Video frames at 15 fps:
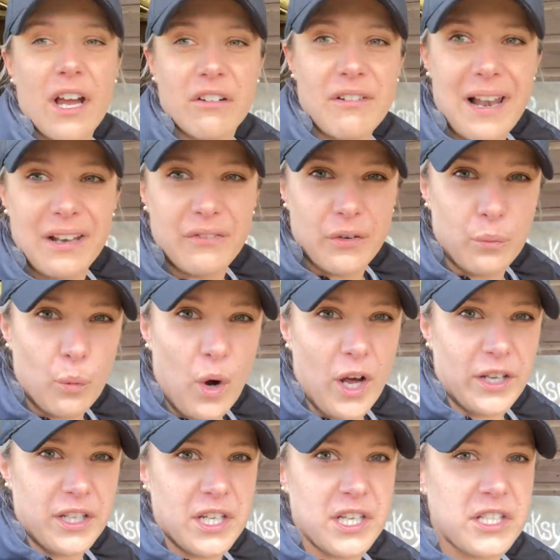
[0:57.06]
a relevant
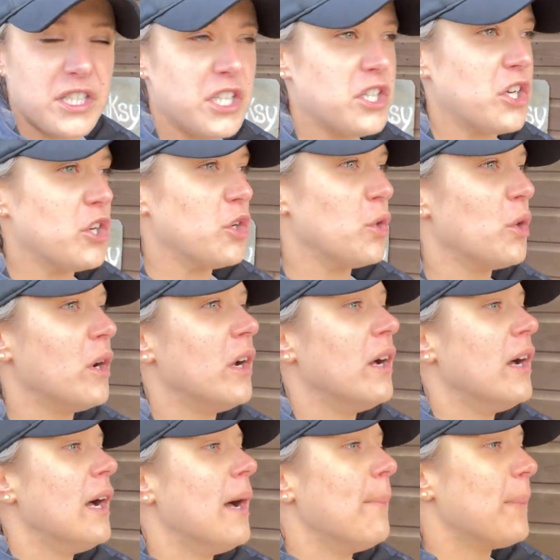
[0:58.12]
one to do,
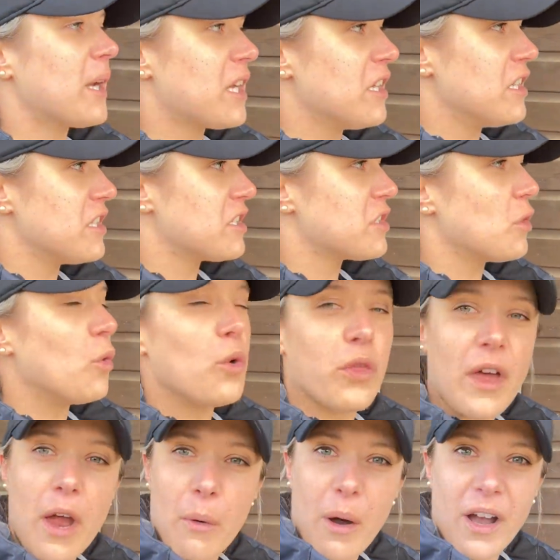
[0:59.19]
because
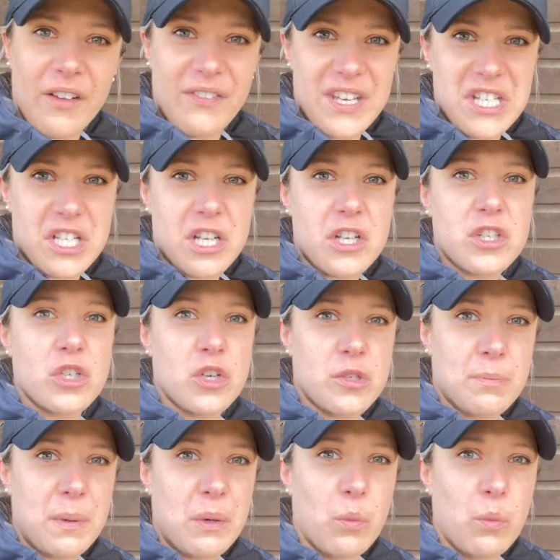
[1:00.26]
although high vis should be